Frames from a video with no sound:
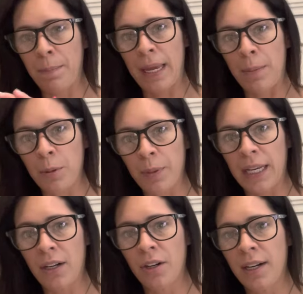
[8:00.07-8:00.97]
paper
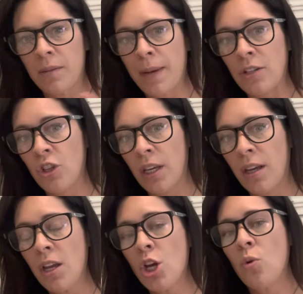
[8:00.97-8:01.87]
planner is matching
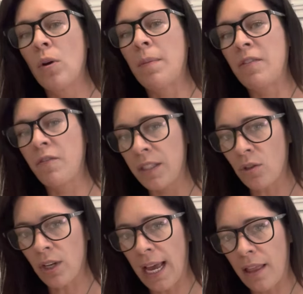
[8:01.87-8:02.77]
what my
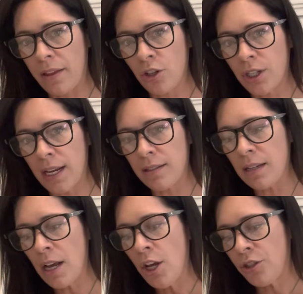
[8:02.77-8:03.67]
physical calendar does.
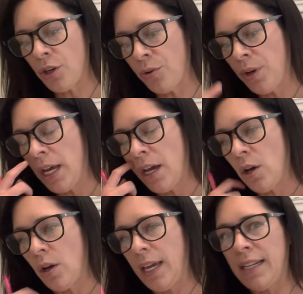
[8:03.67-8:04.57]
So
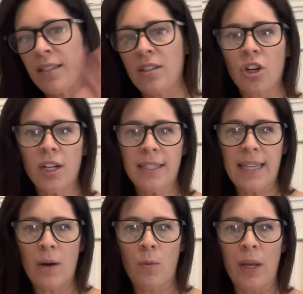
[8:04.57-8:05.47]
it starts
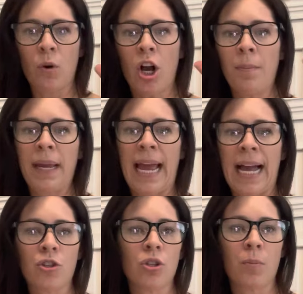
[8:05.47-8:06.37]
that way where all my
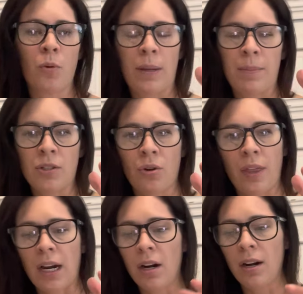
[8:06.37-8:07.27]
actual appointments are
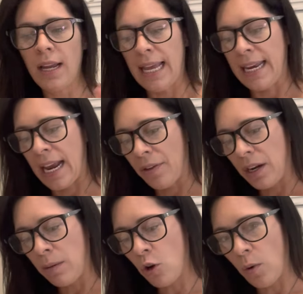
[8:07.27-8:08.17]
there. Now that
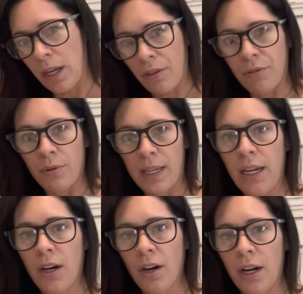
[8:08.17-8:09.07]
I'm going through
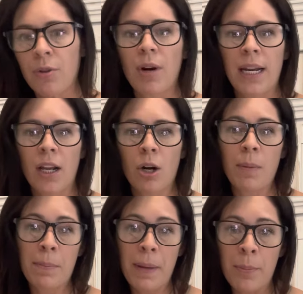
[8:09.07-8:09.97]
here and writing it on
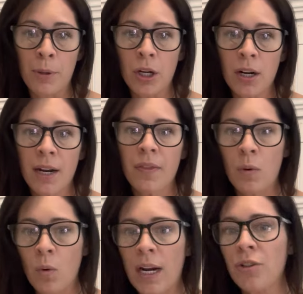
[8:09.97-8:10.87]
my paper,
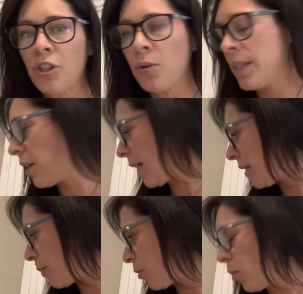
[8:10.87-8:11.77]
then what I'll do is I'll
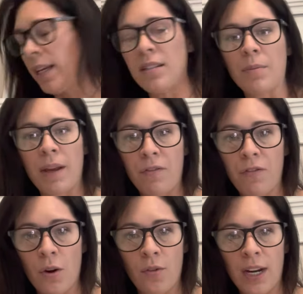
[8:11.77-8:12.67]
end up going into my
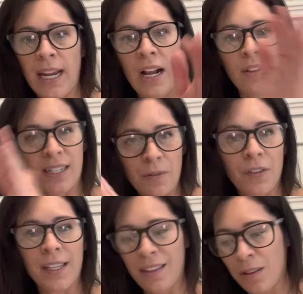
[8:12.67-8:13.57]
phone and I'll end up
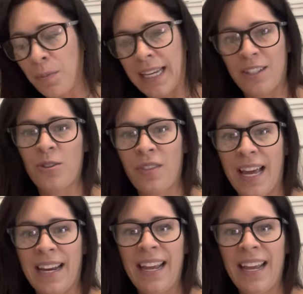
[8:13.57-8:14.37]
filling the blanks so that